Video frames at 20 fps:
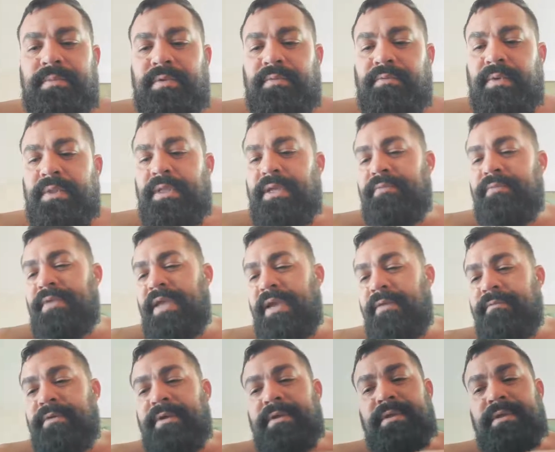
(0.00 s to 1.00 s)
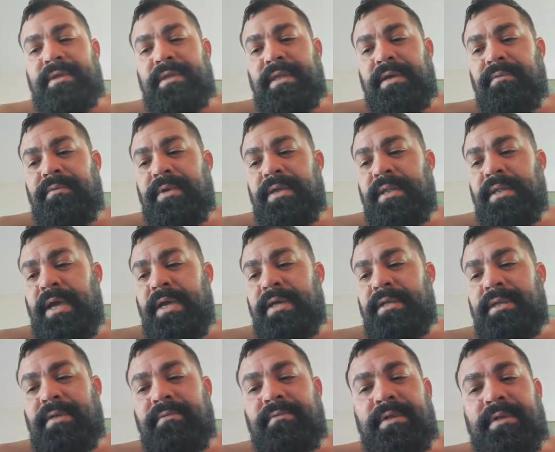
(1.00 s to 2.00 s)
If we loved everything that we
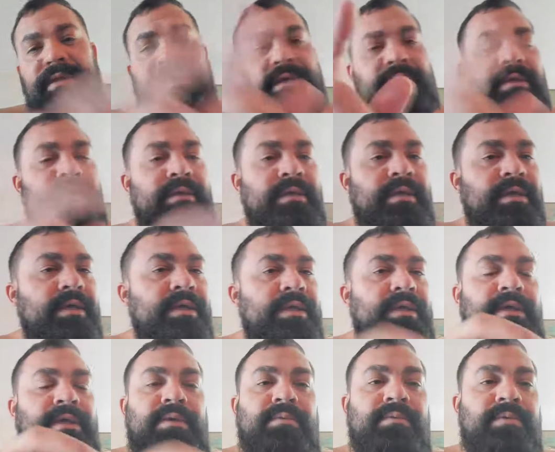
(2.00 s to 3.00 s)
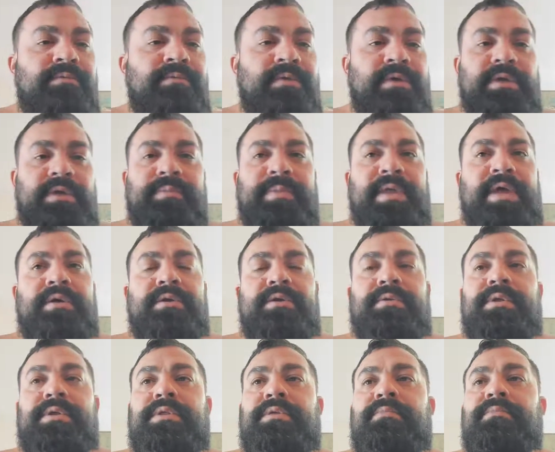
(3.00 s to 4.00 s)
liked, everything, it would fuck up the
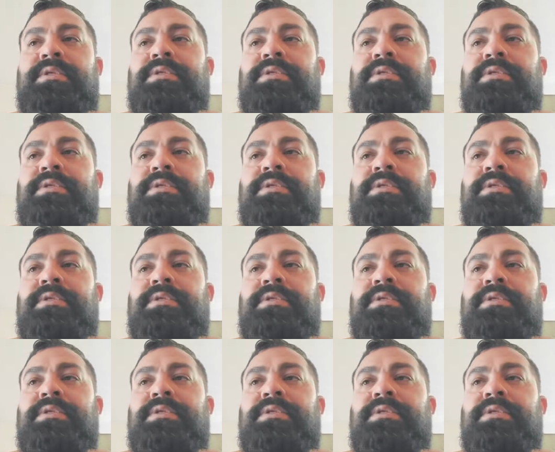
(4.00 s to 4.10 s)
algorithm.